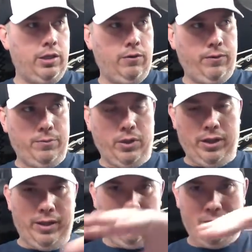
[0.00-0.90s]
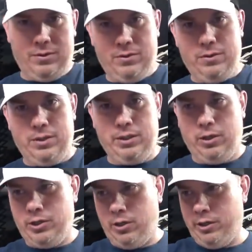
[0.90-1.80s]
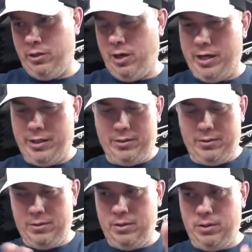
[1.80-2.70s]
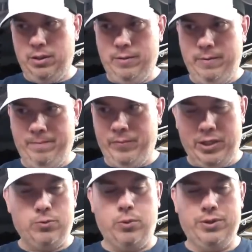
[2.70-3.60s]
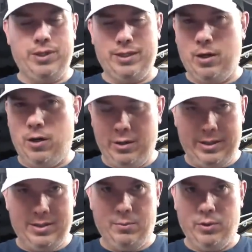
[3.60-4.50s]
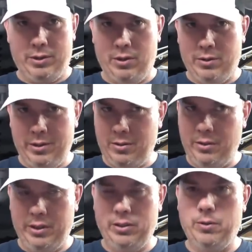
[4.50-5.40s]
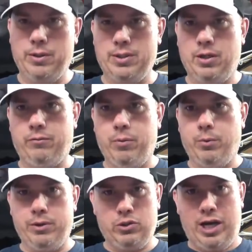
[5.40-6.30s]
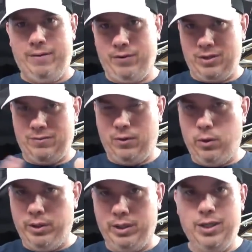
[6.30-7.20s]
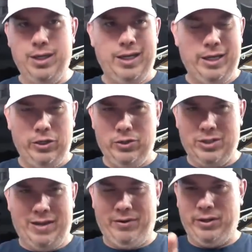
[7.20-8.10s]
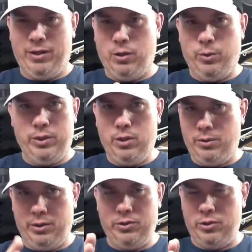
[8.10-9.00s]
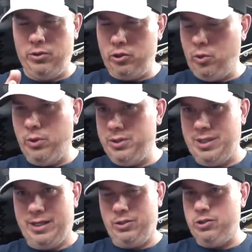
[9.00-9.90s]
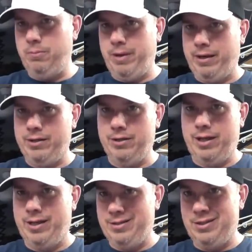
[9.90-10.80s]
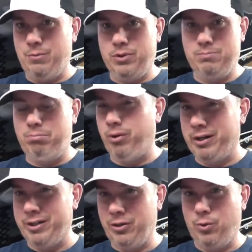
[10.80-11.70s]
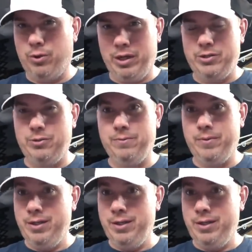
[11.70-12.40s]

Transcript: from the left and they're turning right. That's one thing to honk at someone, go, what are you doing stuff. But when traffic is flowing and you just have a narrow window and it's your choice not to jump out into that and someone's blaring the horn at you,